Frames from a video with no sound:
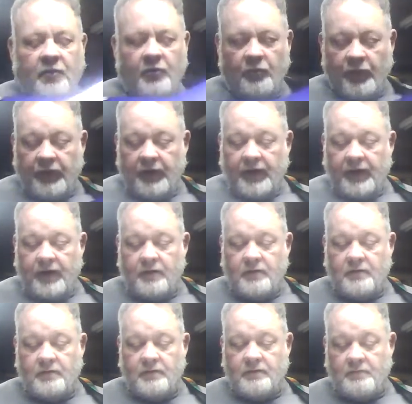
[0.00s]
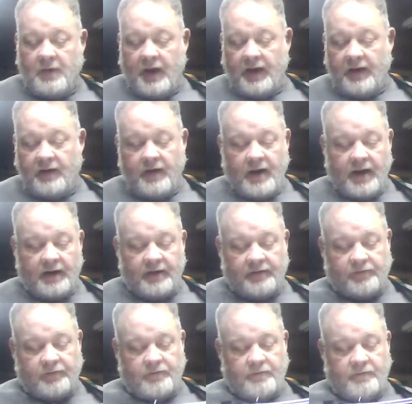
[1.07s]
really made a
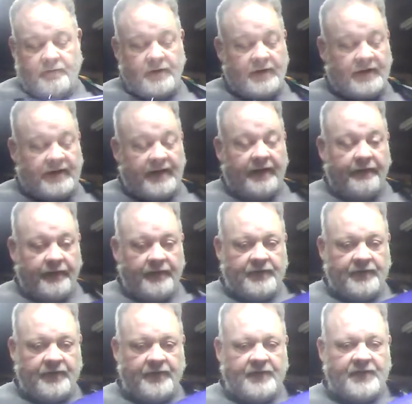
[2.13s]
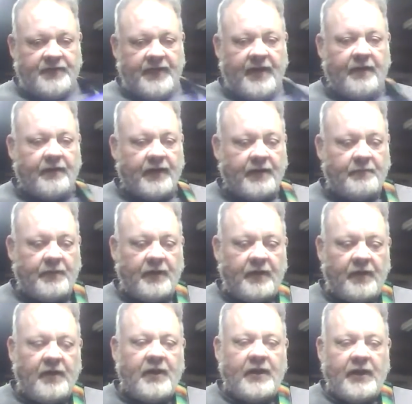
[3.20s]
nice difference in the sound. I mean,
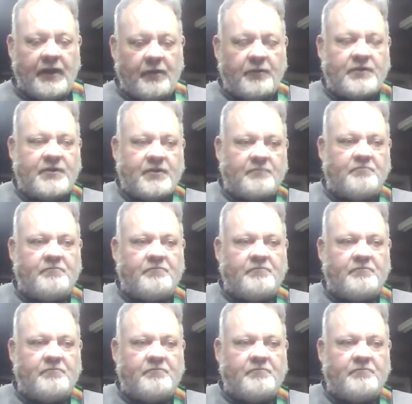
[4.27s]
it was a